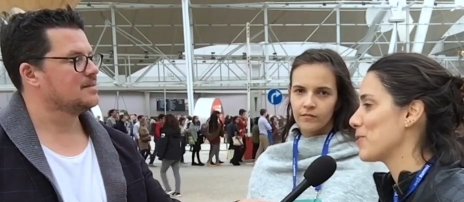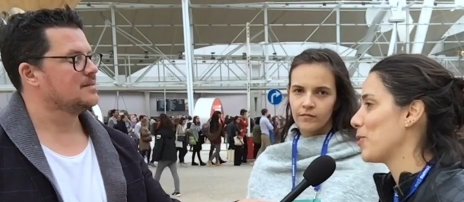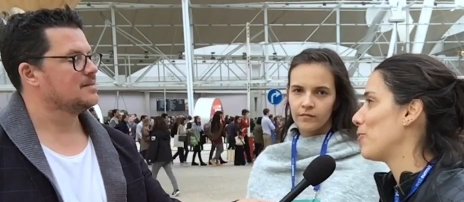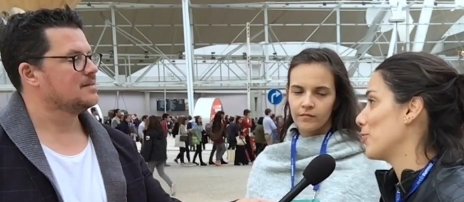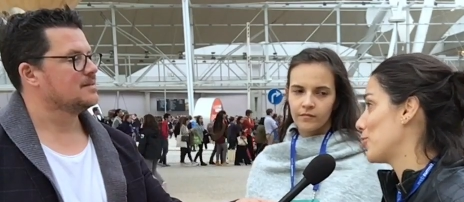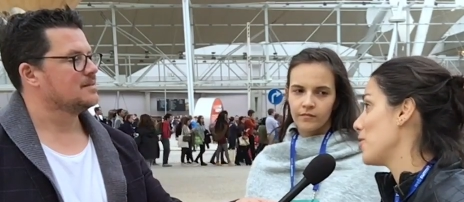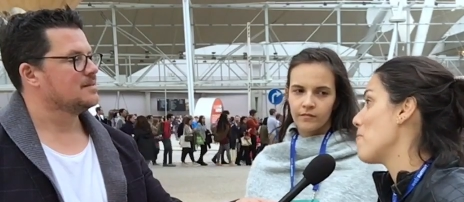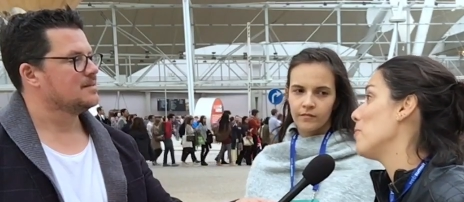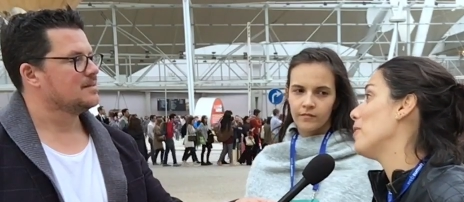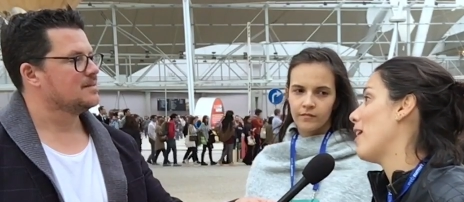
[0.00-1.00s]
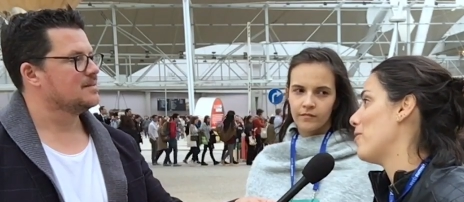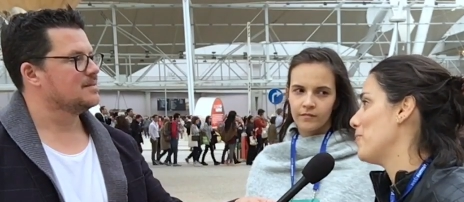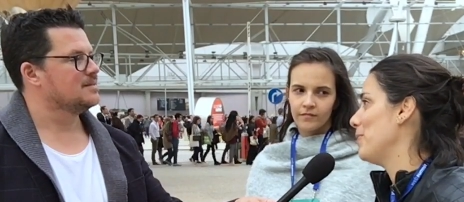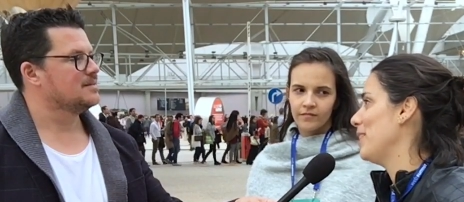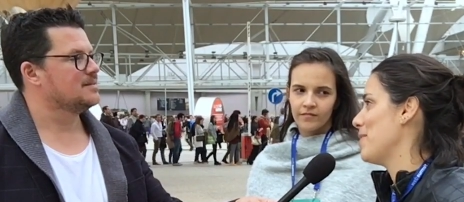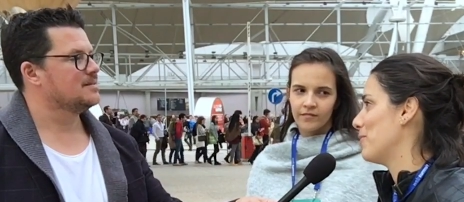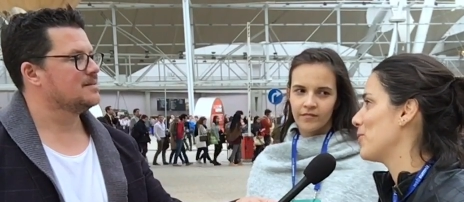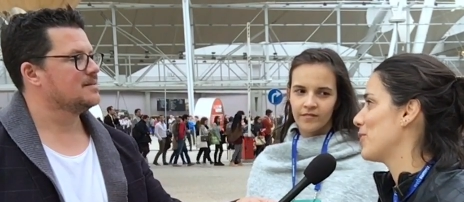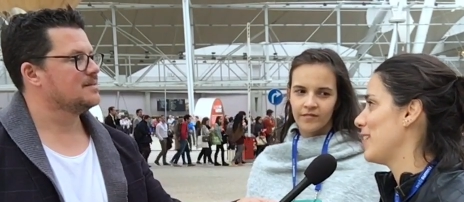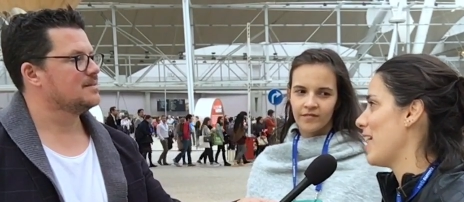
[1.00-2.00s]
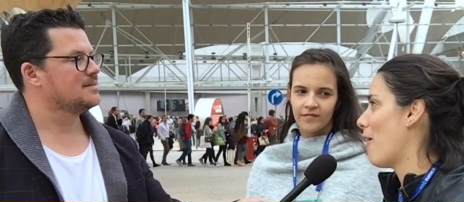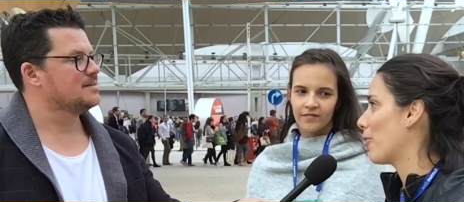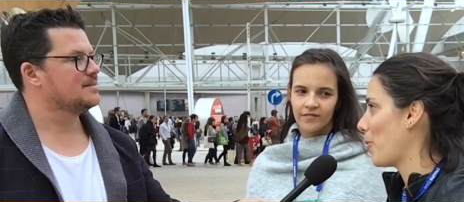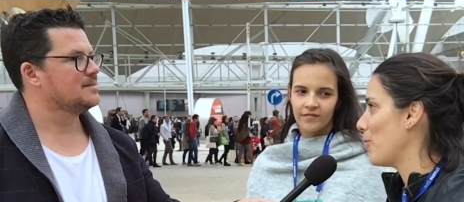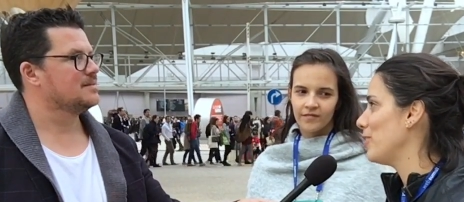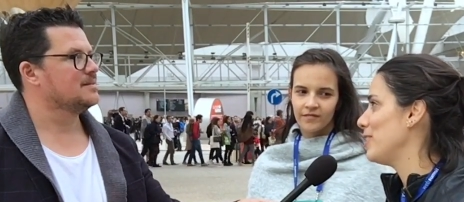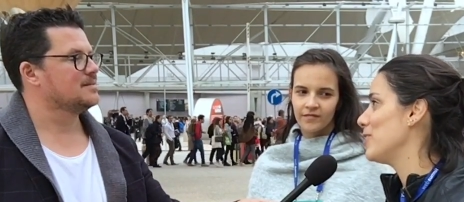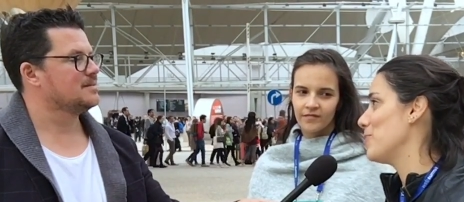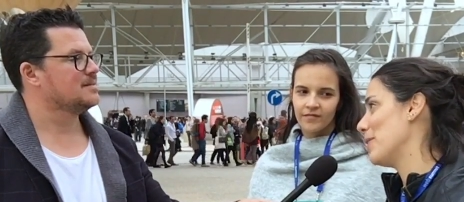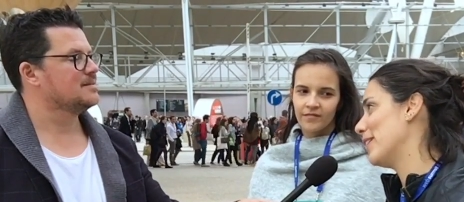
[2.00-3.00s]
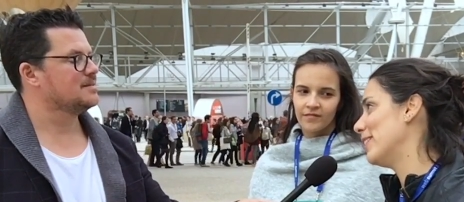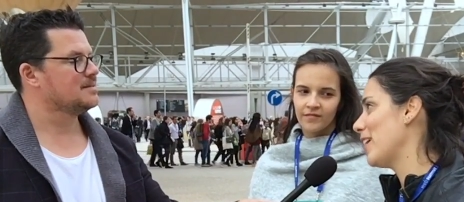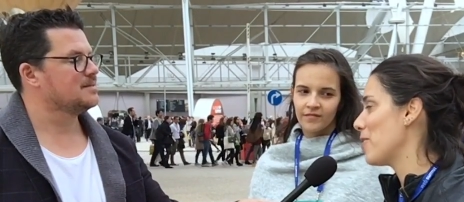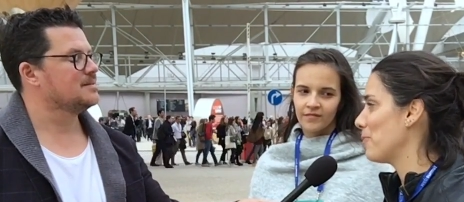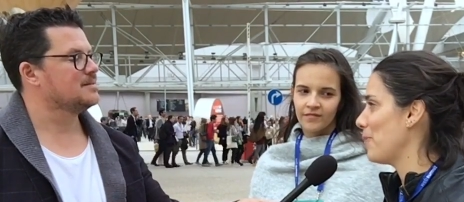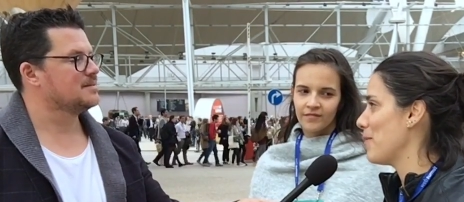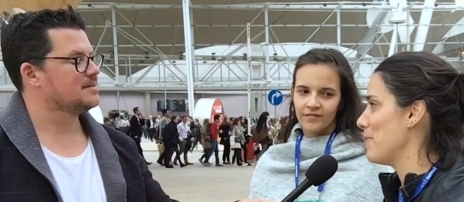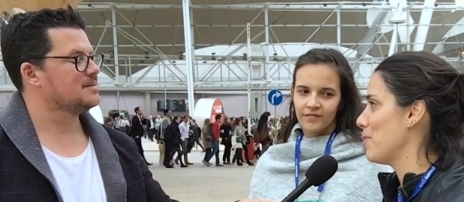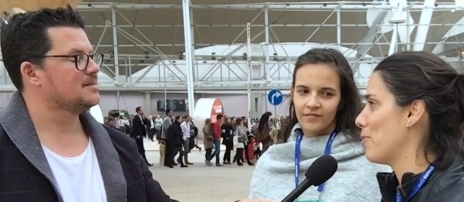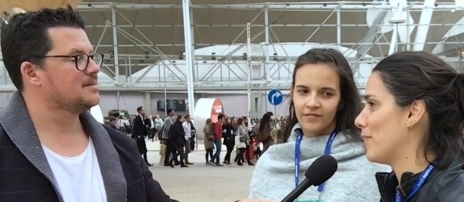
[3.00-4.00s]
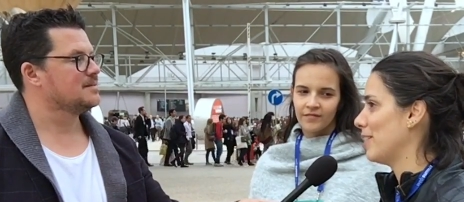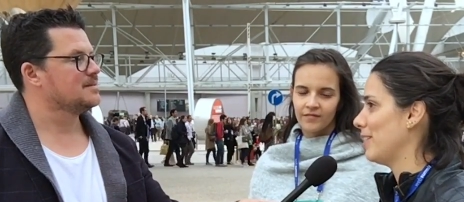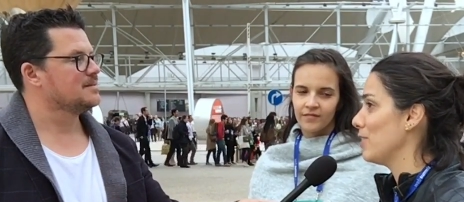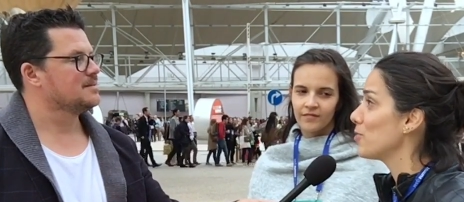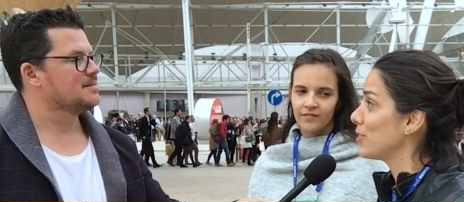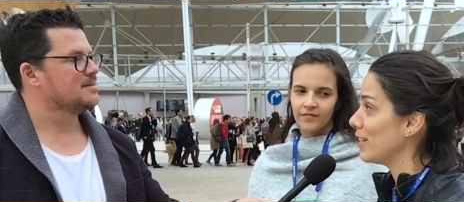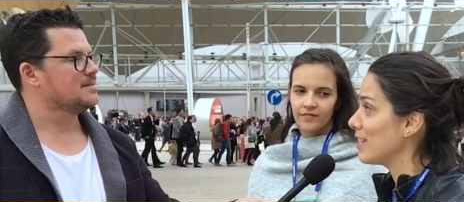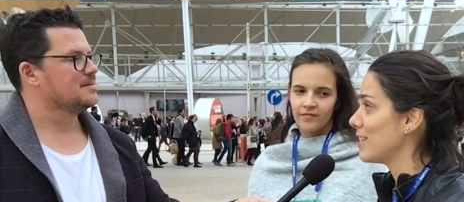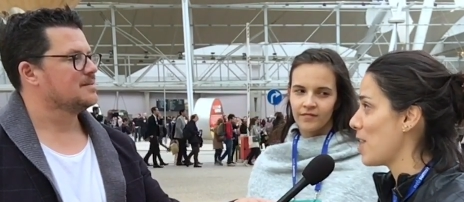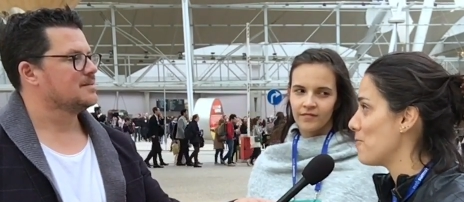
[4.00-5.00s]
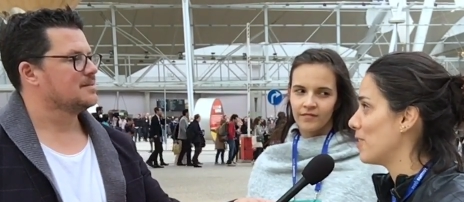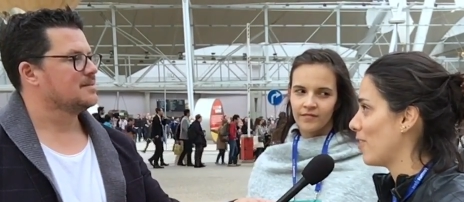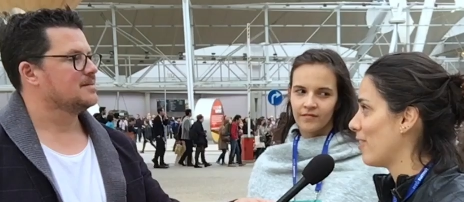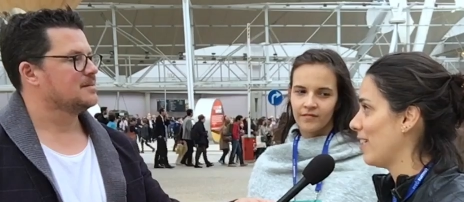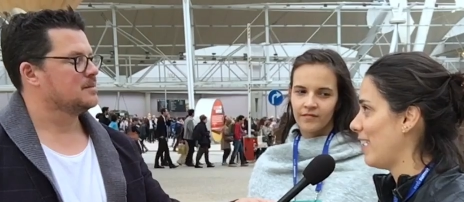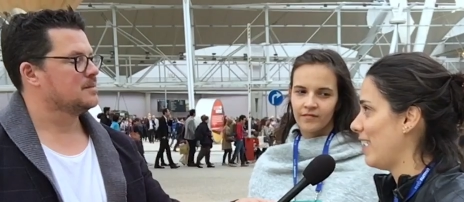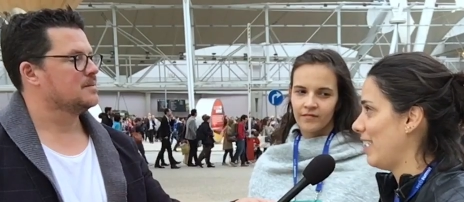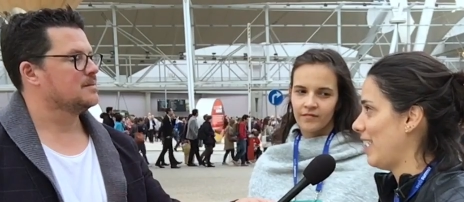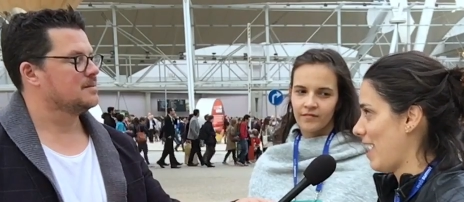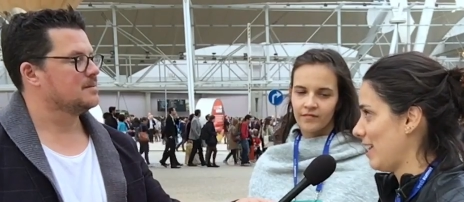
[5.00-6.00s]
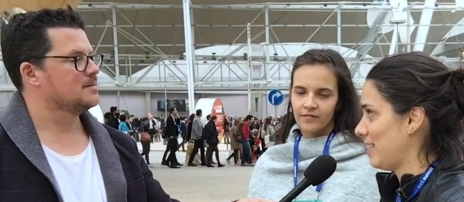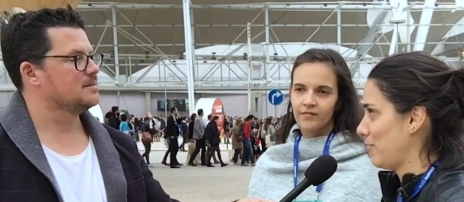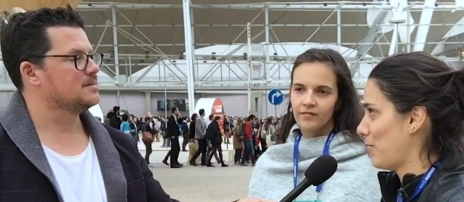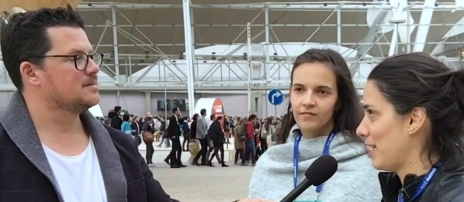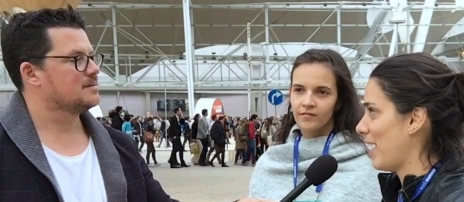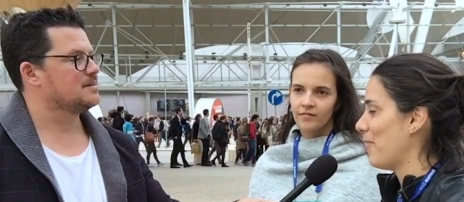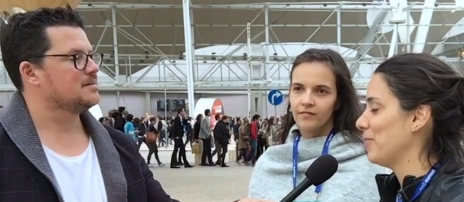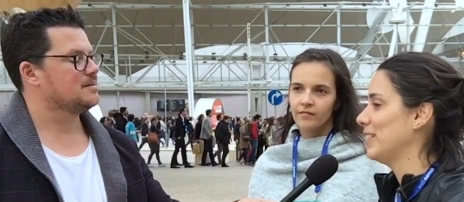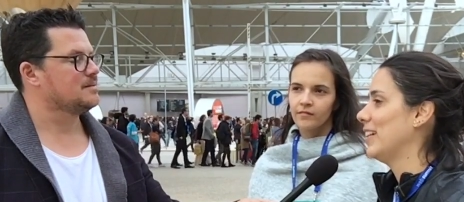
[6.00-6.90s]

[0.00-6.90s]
Speaker 1: So for sure, we'll, I'll be able to say our community is bigger, and maybe we are in new cities that we're not uh, at right now.